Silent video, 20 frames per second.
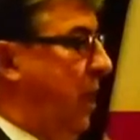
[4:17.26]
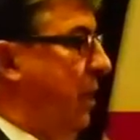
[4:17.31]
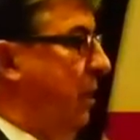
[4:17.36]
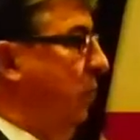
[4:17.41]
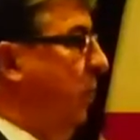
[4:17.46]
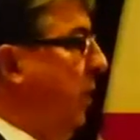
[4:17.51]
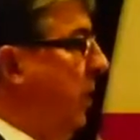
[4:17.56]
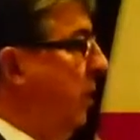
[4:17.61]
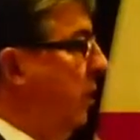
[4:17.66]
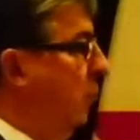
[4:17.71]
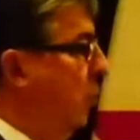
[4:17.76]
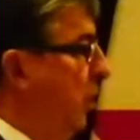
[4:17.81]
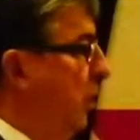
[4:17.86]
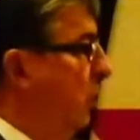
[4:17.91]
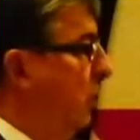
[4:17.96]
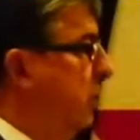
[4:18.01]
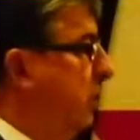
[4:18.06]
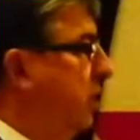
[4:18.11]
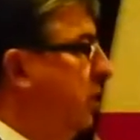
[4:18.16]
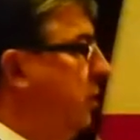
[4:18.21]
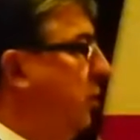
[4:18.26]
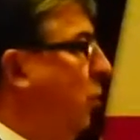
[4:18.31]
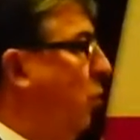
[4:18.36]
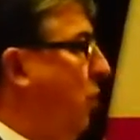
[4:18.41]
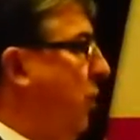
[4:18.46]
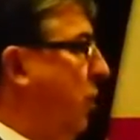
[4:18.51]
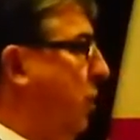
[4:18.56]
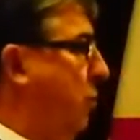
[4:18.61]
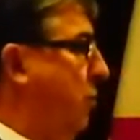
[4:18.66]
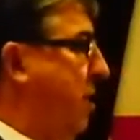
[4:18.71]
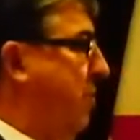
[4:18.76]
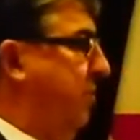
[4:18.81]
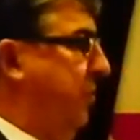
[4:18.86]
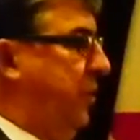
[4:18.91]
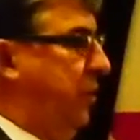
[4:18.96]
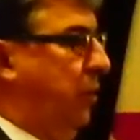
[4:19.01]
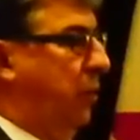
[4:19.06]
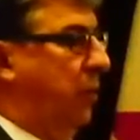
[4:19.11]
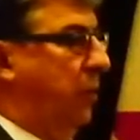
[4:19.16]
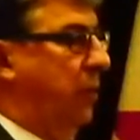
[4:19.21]
We looked at the oil
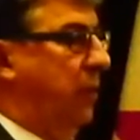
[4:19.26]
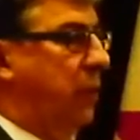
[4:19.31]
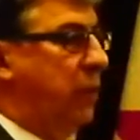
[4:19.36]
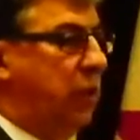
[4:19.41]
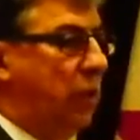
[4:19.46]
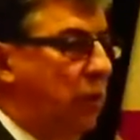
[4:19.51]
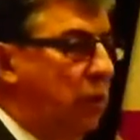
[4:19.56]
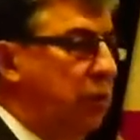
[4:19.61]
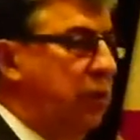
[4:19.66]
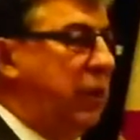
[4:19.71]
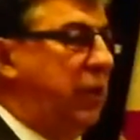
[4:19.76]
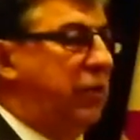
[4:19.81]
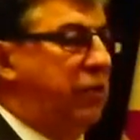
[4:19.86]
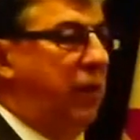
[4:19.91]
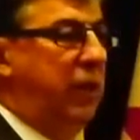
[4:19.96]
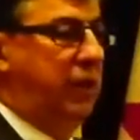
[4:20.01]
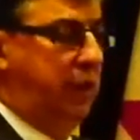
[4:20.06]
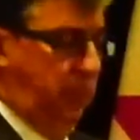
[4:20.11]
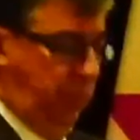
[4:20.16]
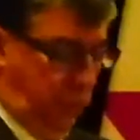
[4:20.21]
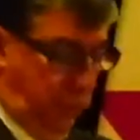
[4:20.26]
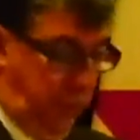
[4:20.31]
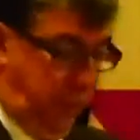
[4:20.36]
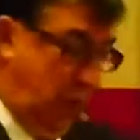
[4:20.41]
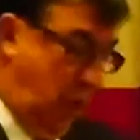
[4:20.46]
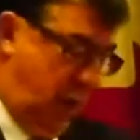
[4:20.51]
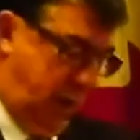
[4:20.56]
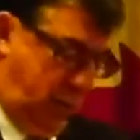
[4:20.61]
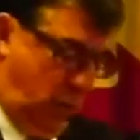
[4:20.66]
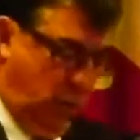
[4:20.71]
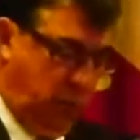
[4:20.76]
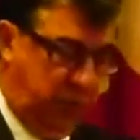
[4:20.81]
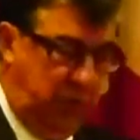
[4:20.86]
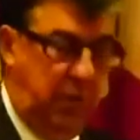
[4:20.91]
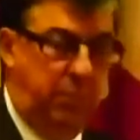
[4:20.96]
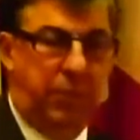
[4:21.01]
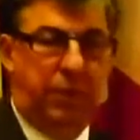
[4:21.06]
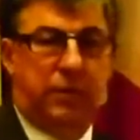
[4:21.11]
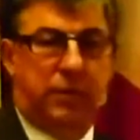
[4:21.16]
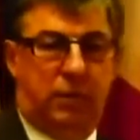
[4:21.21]
revenue. The only
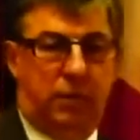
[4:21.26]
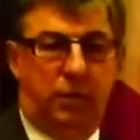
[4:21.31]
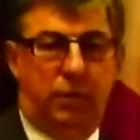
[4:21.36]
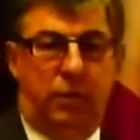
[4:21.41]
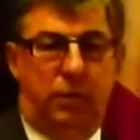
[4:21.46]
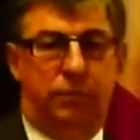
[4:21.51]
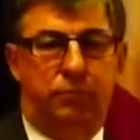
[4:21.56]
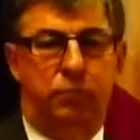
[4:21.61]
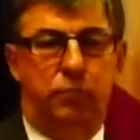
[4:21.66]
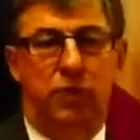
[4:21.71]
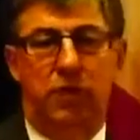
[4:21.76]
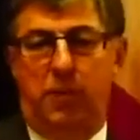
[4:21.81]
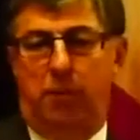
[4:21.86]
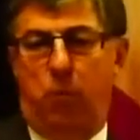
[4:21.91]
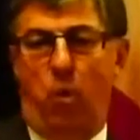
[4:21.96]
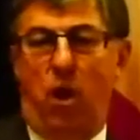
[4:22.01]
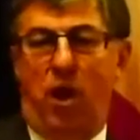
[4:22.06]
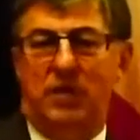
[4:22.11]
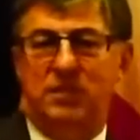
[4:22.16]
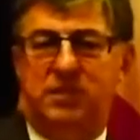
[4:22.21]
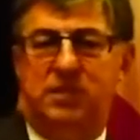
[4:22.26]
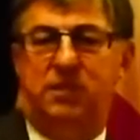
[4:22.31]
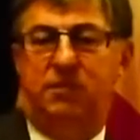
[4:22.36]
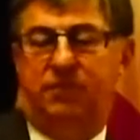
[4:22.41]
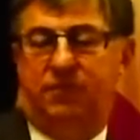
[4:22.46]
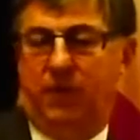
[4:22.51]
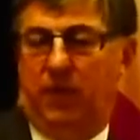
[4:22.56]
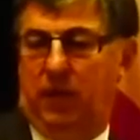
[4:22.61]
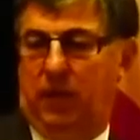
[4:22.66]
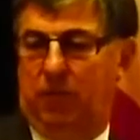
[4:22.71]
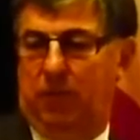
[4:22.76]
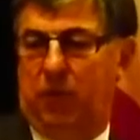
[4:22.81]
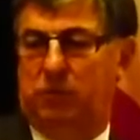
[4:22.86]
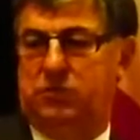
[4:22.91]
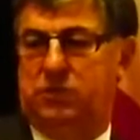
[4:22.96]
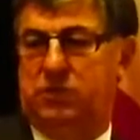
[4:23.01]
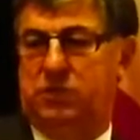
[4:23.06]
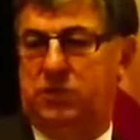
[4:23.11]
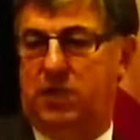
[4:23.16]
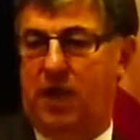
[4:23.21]
but the really positive thing about
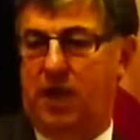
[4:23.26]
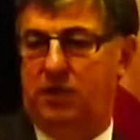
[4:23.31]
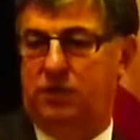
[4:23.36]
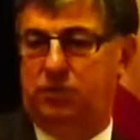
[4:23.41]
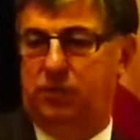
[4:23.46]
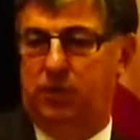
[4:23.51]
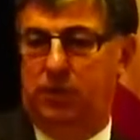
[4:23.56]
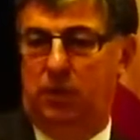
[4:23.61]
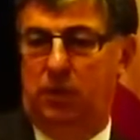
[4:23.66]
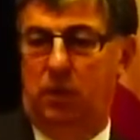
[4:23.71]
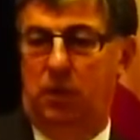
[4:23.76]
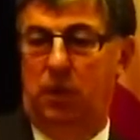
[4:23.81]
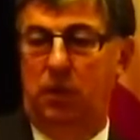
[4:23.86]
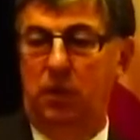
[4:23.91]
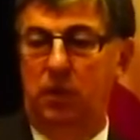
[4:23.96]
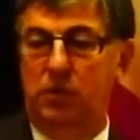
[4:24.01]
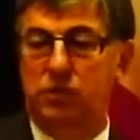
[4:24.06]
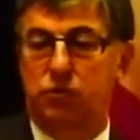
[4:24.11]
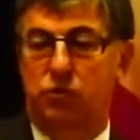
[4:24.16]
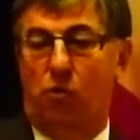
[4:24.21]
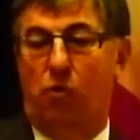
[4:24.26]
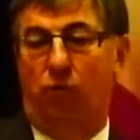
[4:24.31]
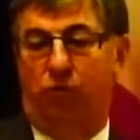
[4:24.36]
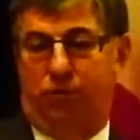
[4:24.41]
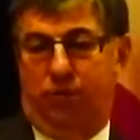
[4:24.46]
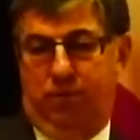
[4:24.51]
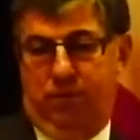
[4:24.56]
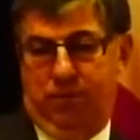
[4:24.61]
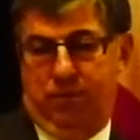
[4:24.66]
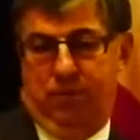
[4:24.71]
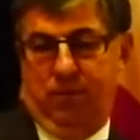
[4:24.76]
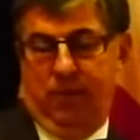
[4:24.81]
Saskatchewan is growth.